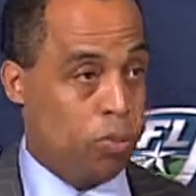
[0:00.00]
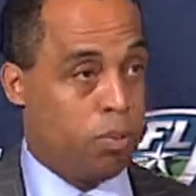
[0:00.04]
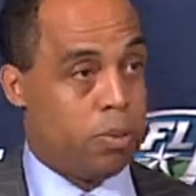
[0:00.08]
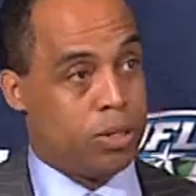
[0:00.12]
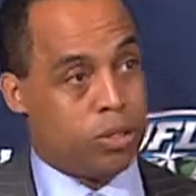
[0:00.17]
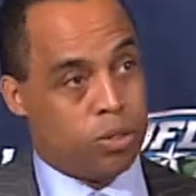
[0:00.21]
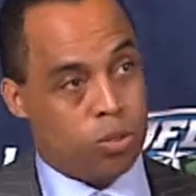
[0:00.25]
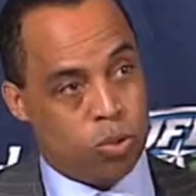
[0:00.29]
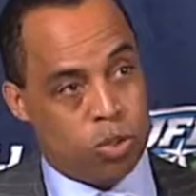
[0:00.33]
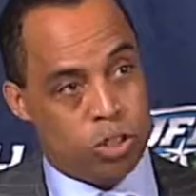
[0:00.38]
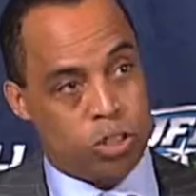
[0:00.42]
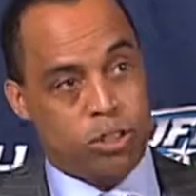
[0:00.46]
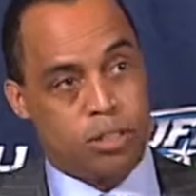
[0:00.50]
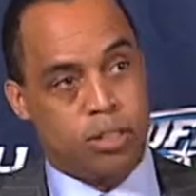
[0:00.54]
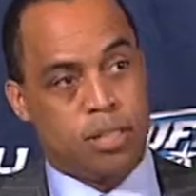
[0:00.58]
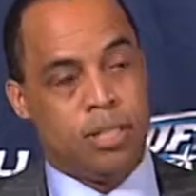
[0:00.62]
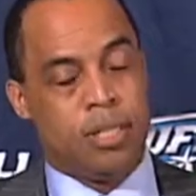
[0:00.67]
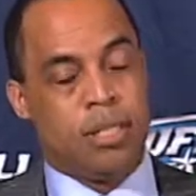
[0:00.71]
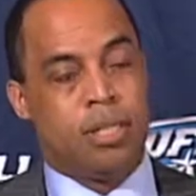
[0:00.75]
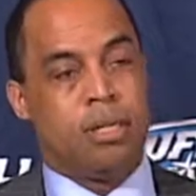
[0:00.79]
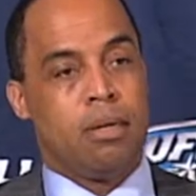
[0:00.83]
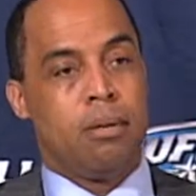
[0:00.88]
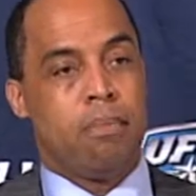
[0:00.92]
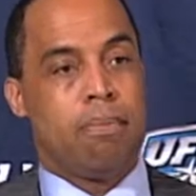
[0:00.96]
And of course,
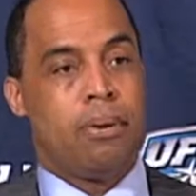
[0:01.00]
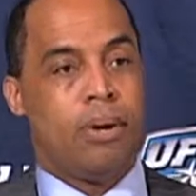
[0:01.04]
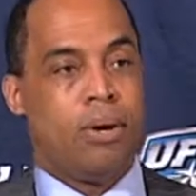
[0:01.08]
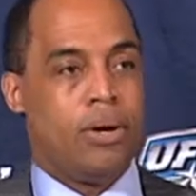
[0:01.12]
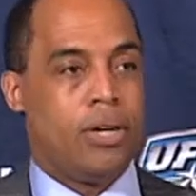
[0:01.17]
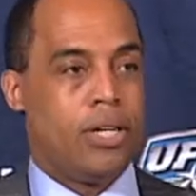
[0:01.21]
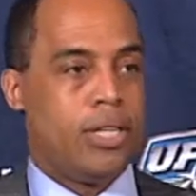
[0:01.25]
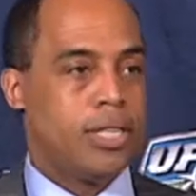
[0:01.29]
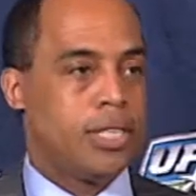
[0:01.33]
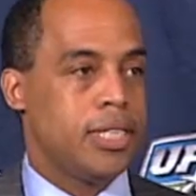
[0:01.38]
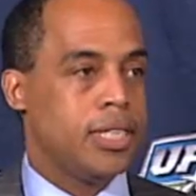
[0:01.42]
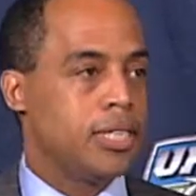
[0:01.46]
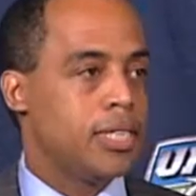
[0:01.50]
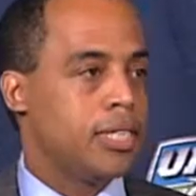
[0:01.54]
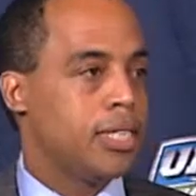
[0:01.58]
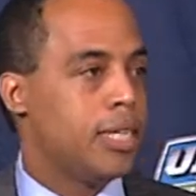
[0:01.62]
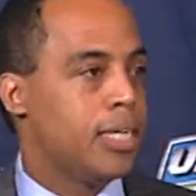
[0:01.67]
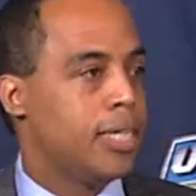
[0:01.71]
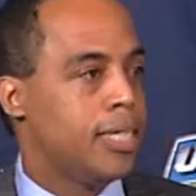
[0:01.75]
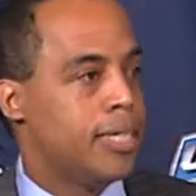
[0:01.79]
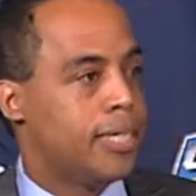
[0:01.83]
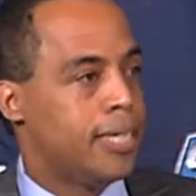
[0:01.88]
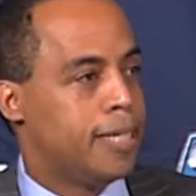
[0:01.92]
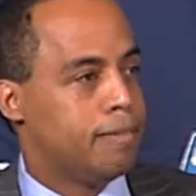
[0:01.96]
Paul,
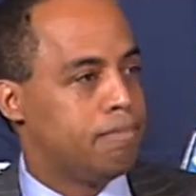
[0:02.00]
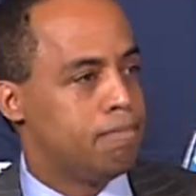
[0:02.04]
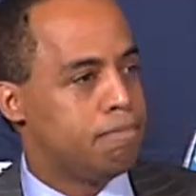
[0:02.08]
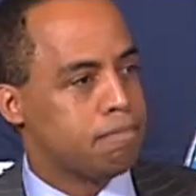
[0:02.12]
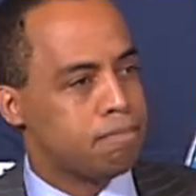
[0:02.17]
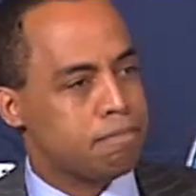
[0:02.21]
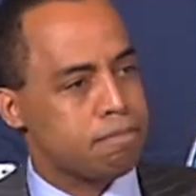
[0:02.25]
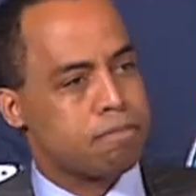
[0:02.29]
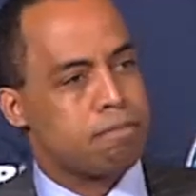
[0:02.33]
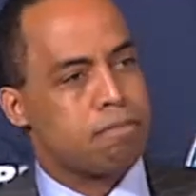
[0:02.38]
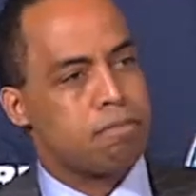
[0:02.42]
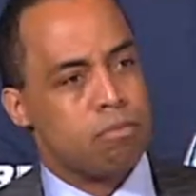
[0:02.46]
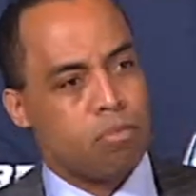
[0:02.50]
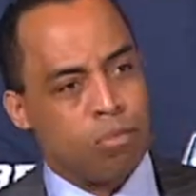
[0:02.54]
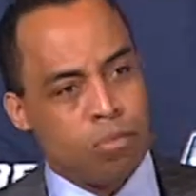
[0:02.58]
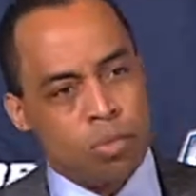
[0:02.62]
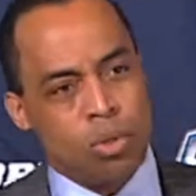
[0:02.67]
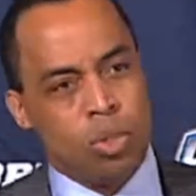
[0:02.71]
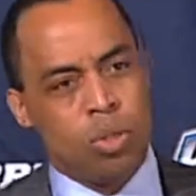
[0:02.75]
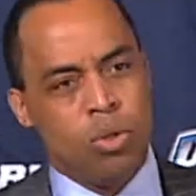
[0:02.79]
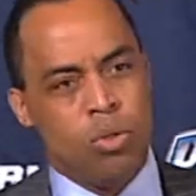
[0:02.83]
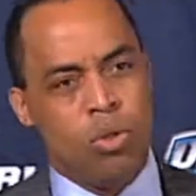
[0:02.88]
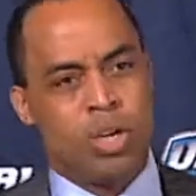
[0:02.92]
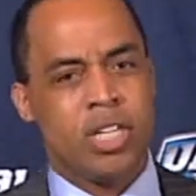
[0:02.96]
who